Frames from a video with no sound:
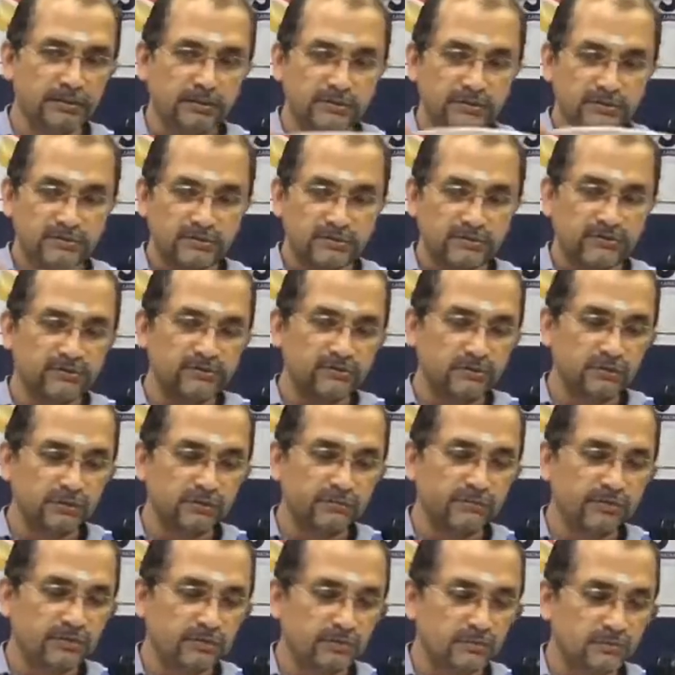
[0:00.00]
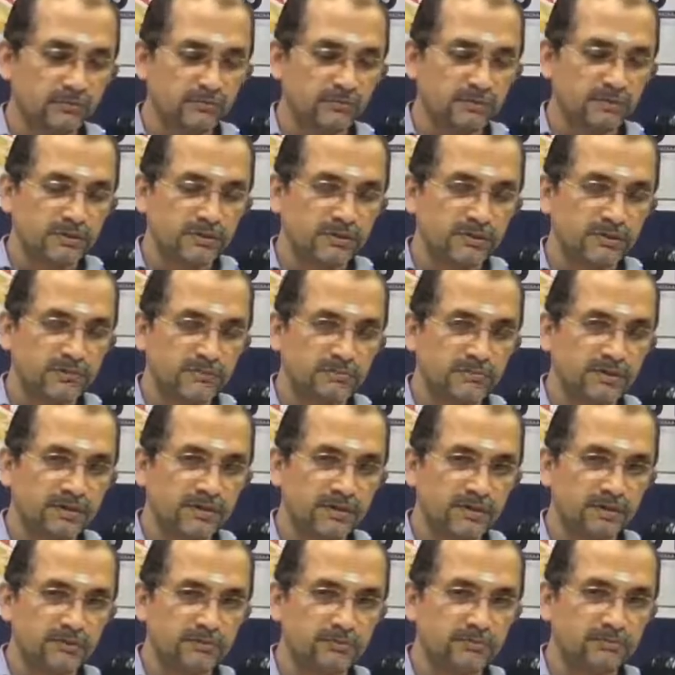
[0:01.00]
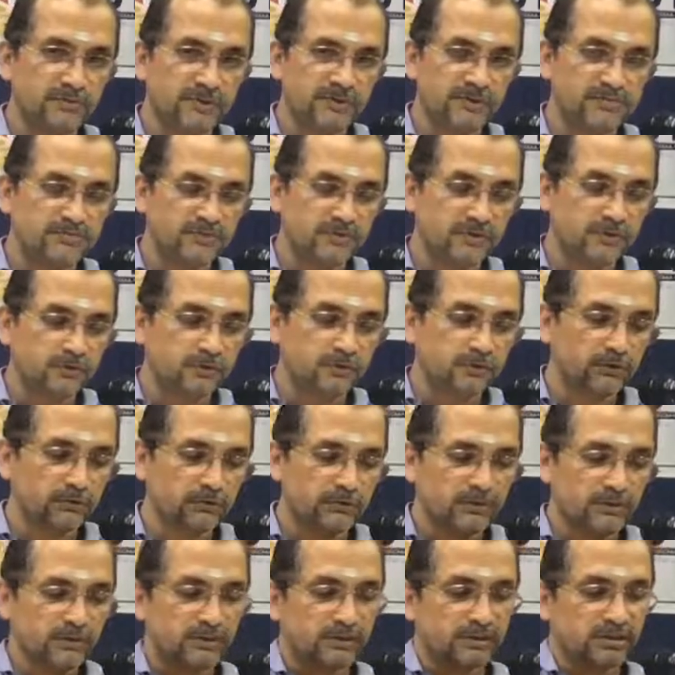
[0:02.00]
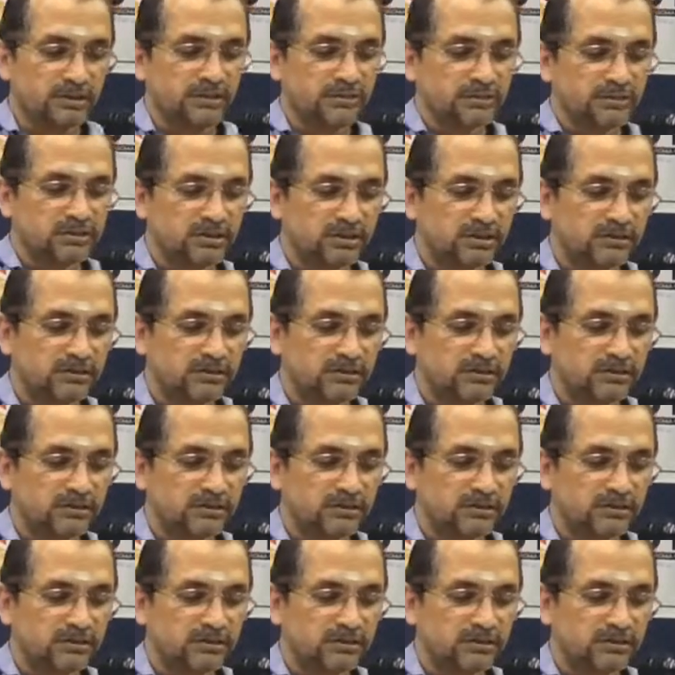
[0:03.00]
So this is going to be the place where you're going to make the Ganesha.